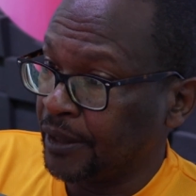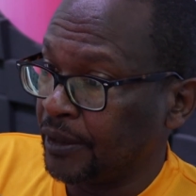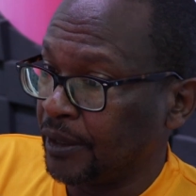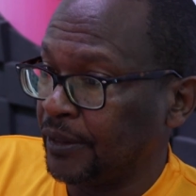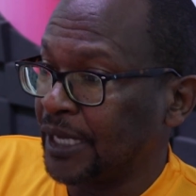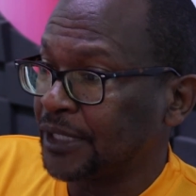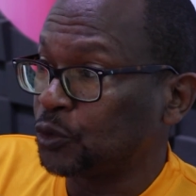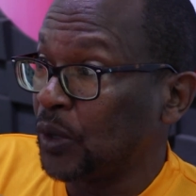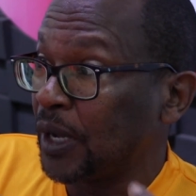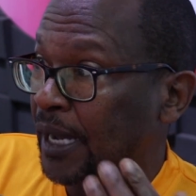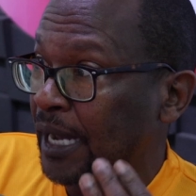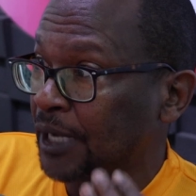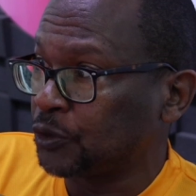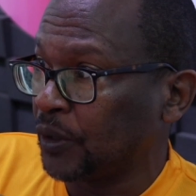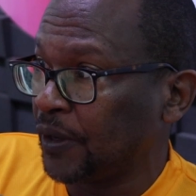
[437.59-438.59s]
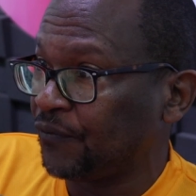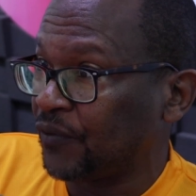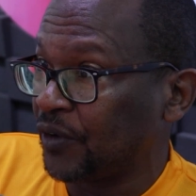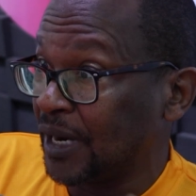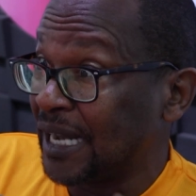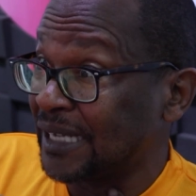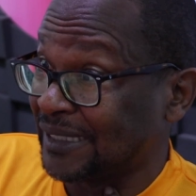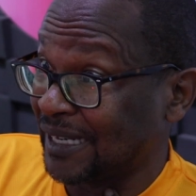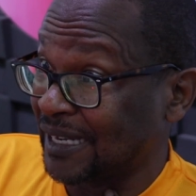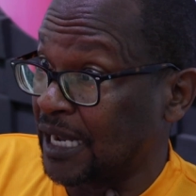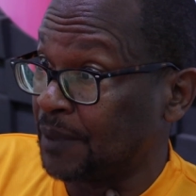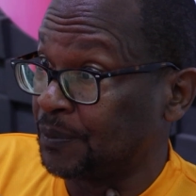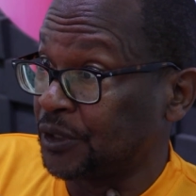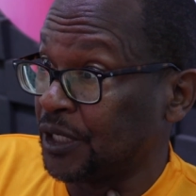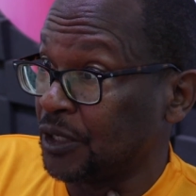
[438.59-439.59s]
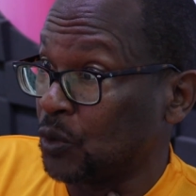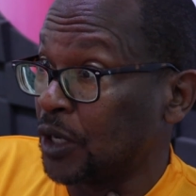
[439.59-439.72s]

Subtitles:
that's where actually Faraja comes in.